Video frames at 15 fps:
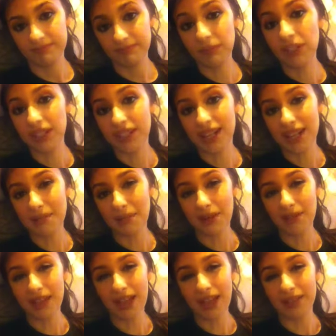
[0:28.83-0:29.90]
I'm really sad
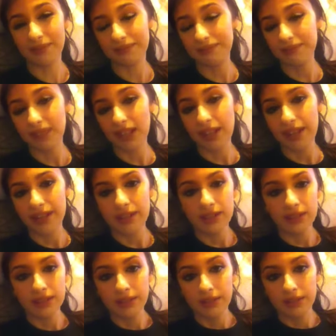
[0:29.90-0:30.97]
about that.
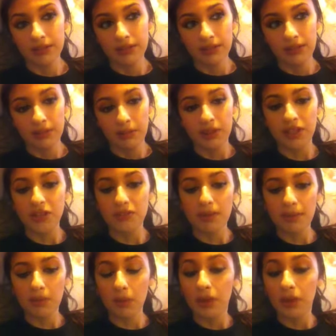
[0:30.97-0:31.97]
Just remember,